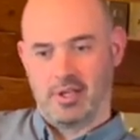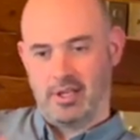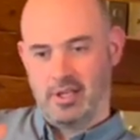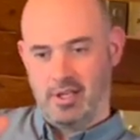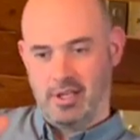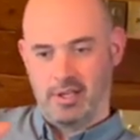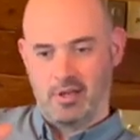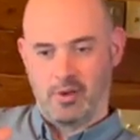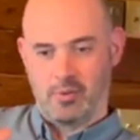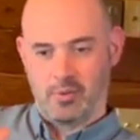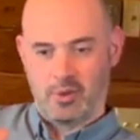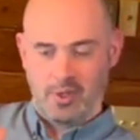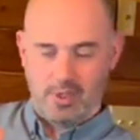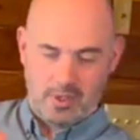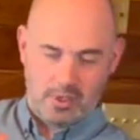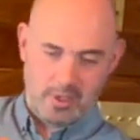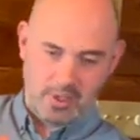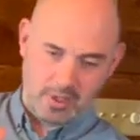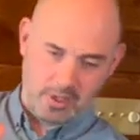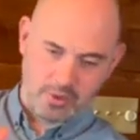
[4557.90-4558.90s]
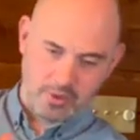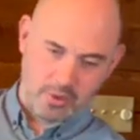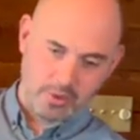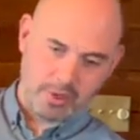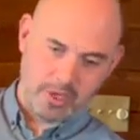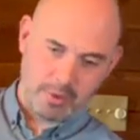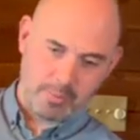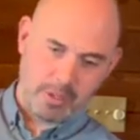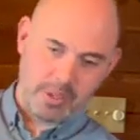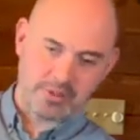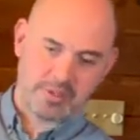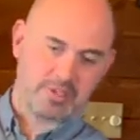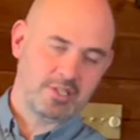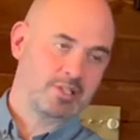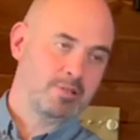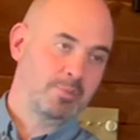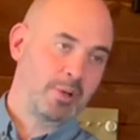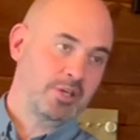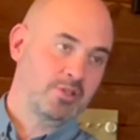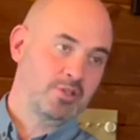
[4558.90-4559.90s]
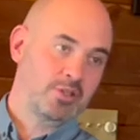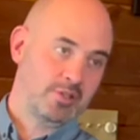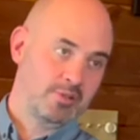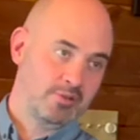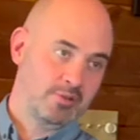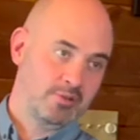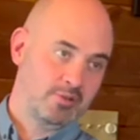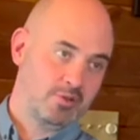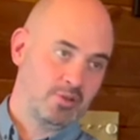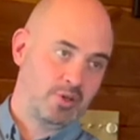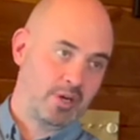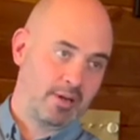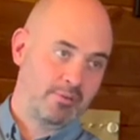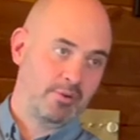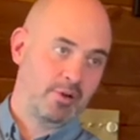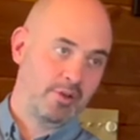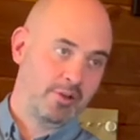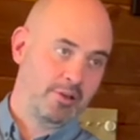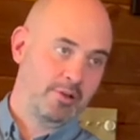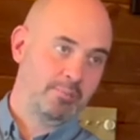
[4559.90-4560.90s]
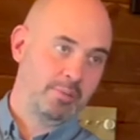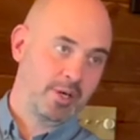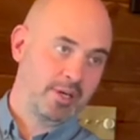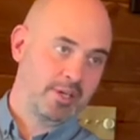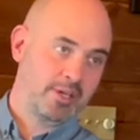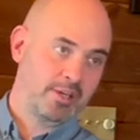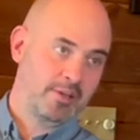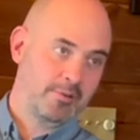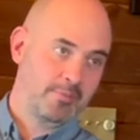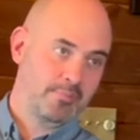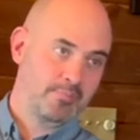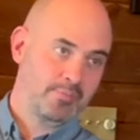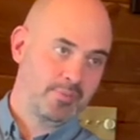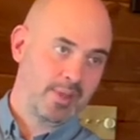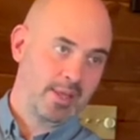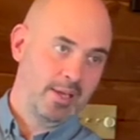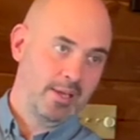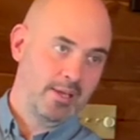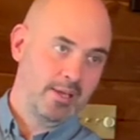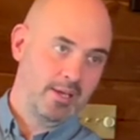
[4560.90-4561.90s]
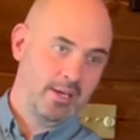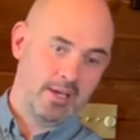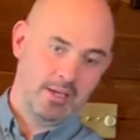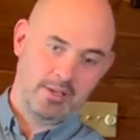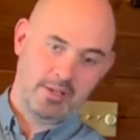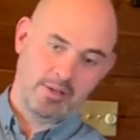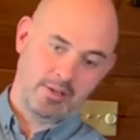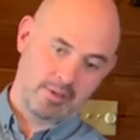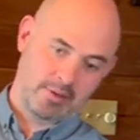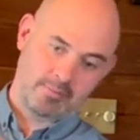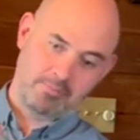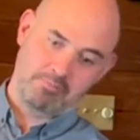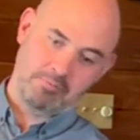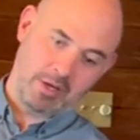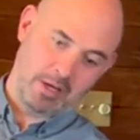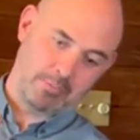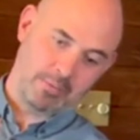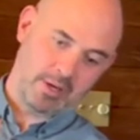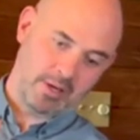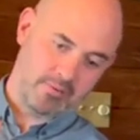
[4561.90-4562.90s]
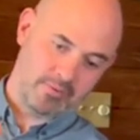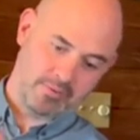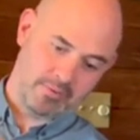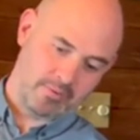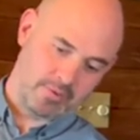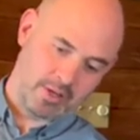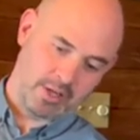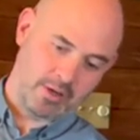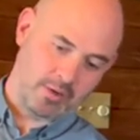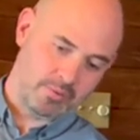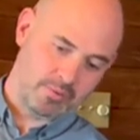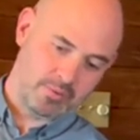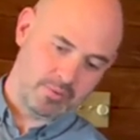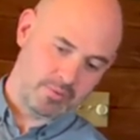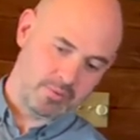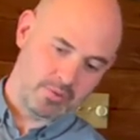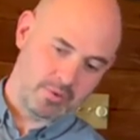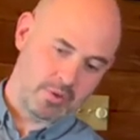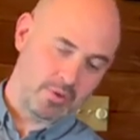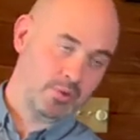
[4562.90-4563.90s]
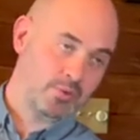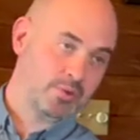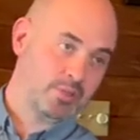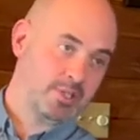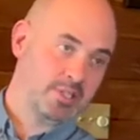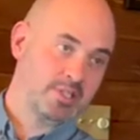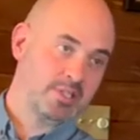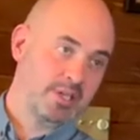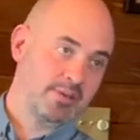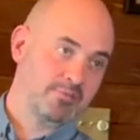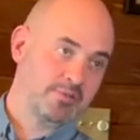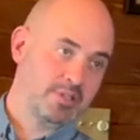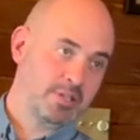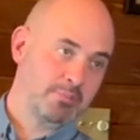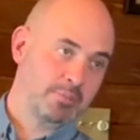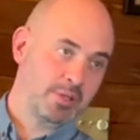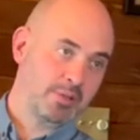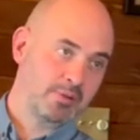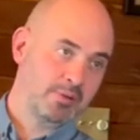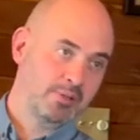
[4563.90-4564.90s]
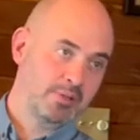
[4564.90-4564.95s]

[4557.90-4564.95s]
you know, you're talking about suspension travel on a bike, and you can maybe have, you know, 170 mil,